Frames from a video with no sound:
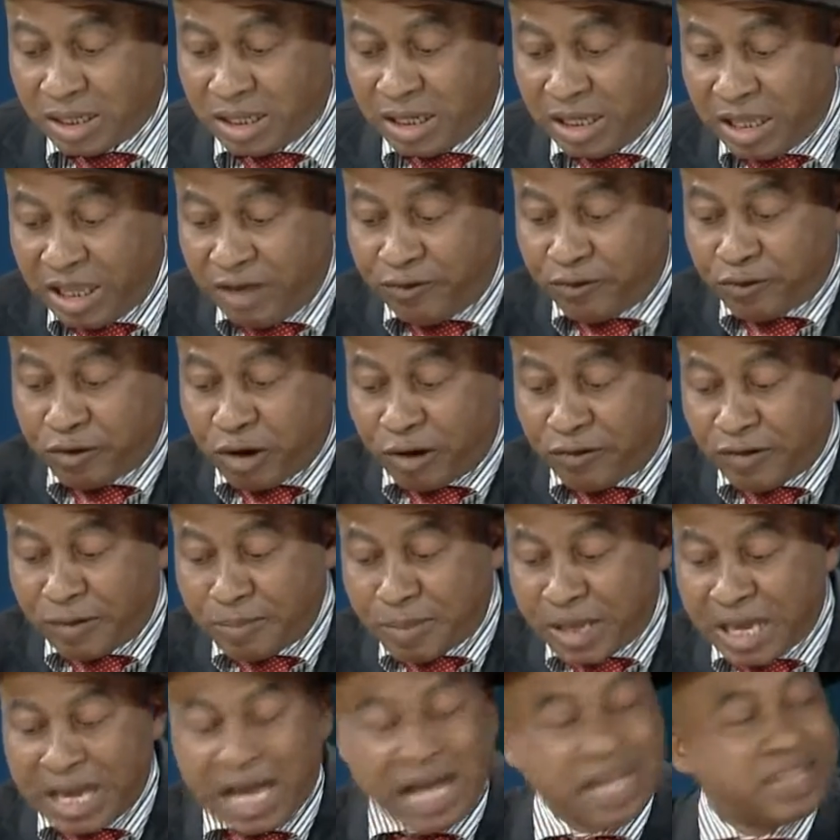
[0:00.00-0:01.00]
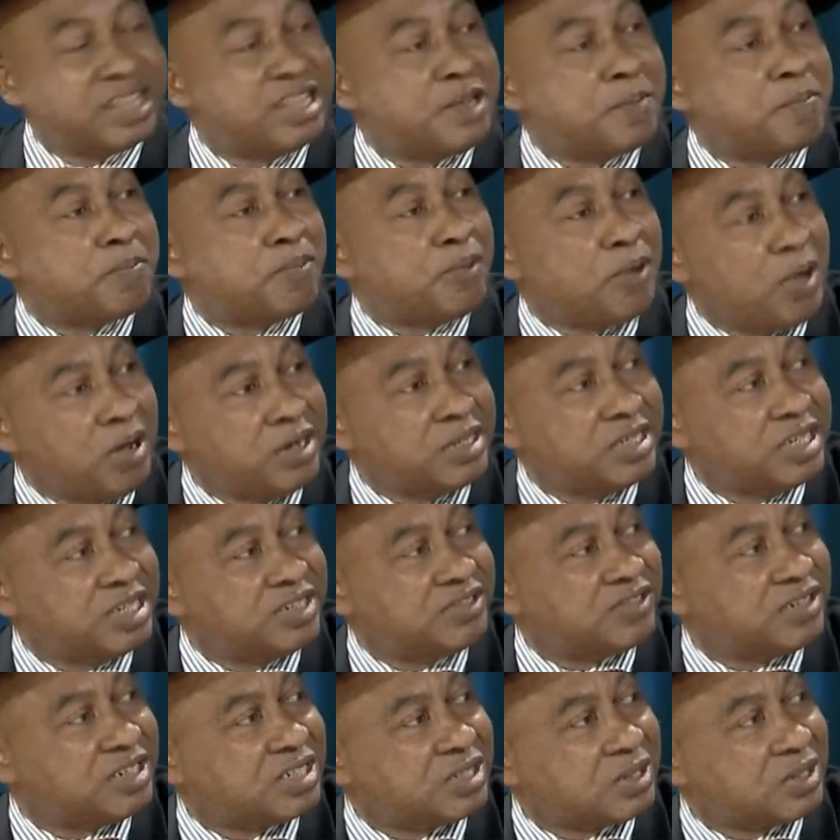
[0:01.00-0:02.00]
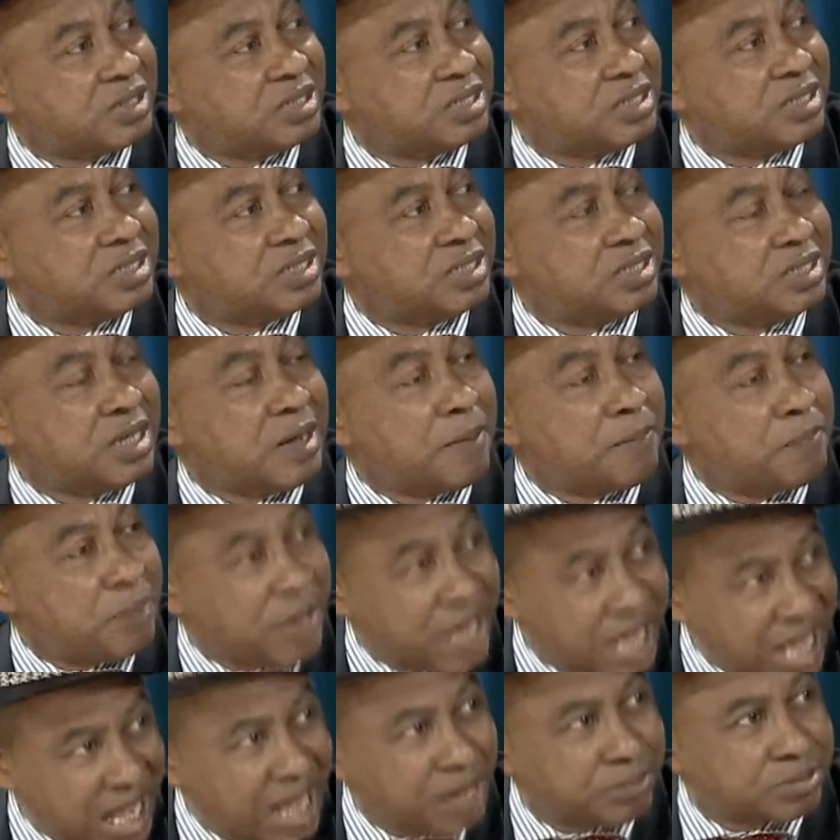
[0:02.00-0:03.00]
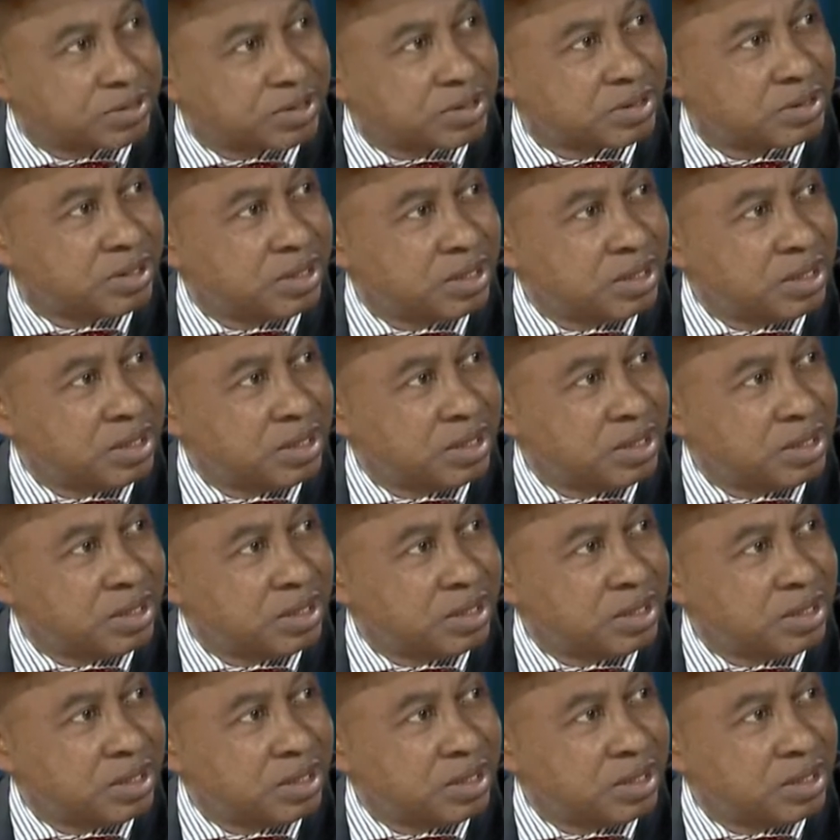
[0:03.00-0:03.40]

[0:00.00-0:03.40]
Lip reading: If government had deployed these resources there, perhaps